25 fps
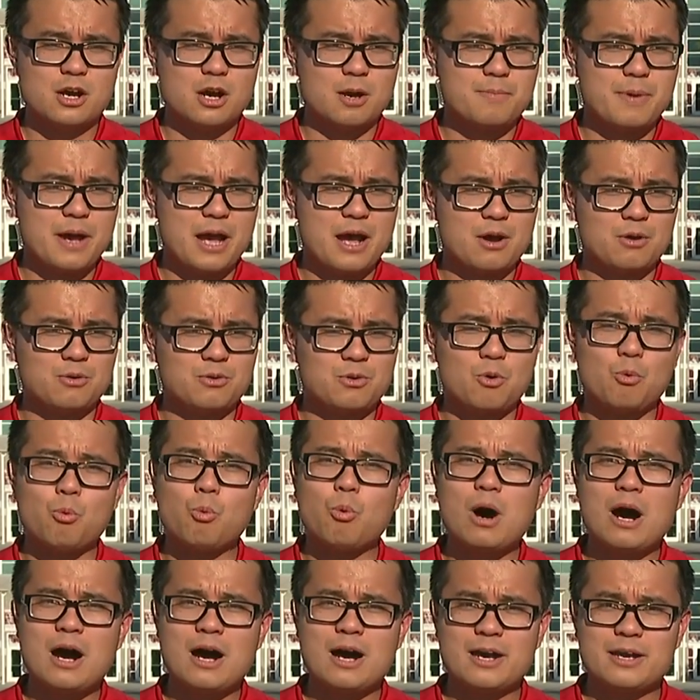about
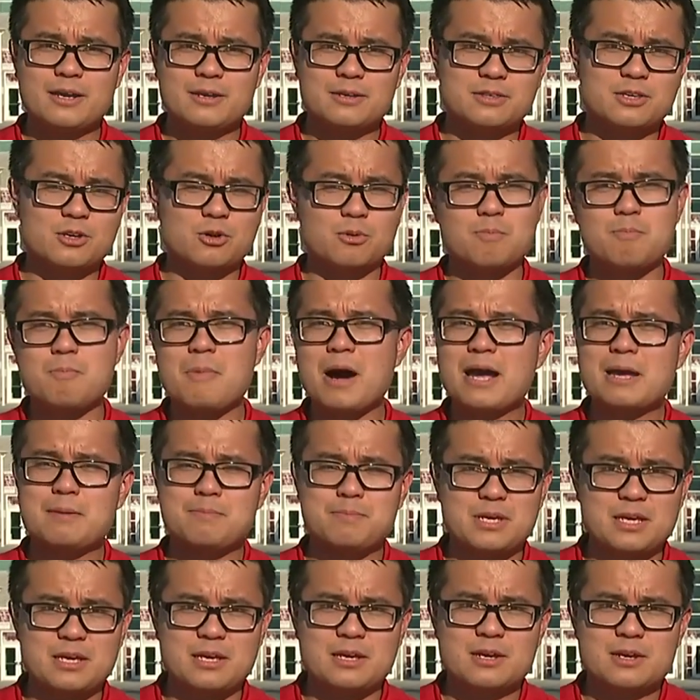why there
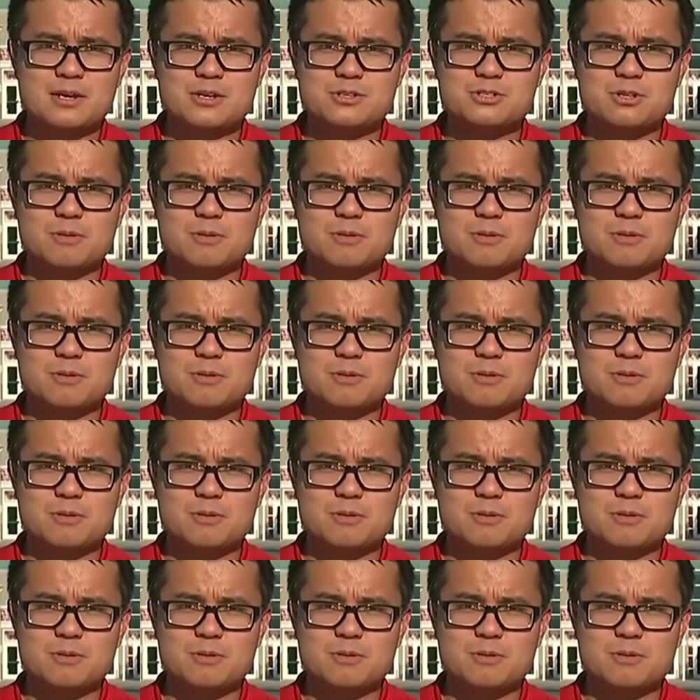might be